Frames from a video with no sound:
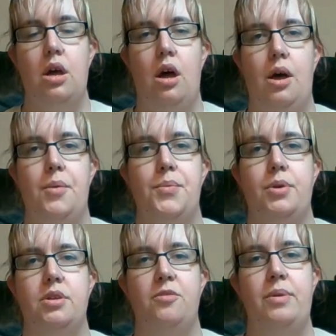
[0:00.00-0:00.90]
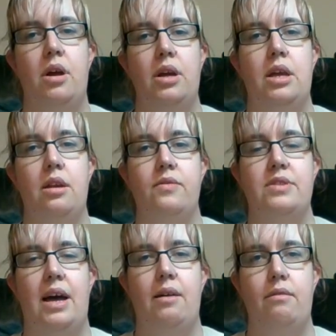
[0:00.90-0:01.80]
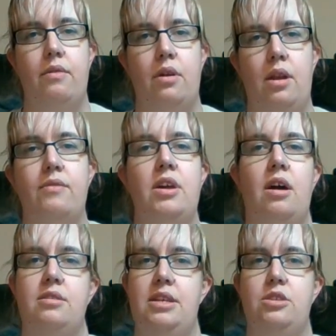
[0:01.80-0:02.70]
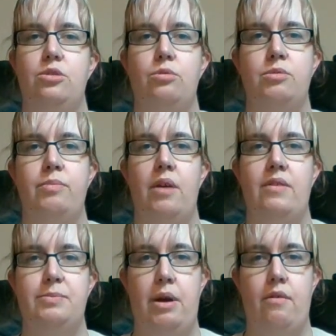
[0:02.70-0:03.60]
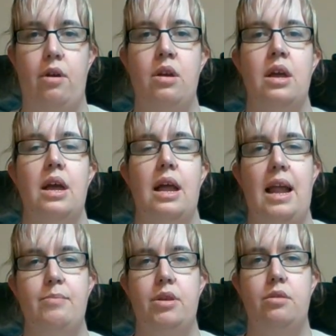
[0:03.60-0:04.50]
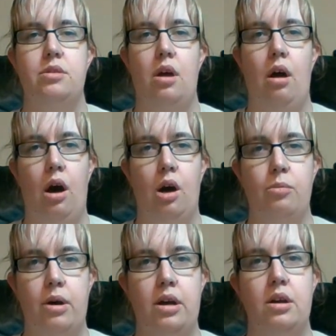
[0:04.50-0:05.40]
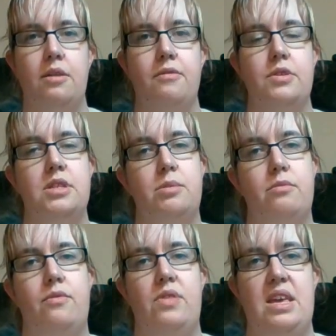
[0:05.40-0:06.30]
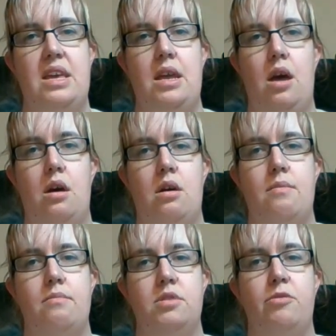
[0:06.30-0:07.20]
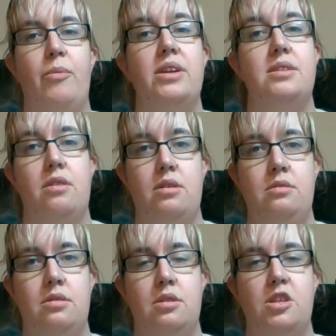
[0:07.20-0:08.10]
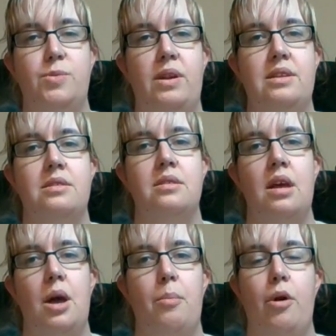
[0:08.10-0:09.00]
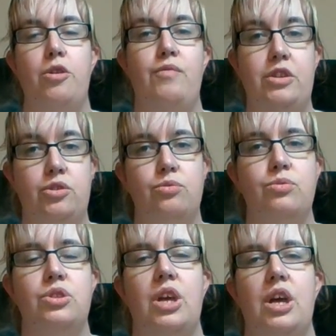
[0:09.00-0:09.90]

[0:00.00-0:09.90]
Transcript: because I've been lucky enough to have a lovely artist called Mary Sparrow let me use her artwork for some of my designs, as well as my own originals.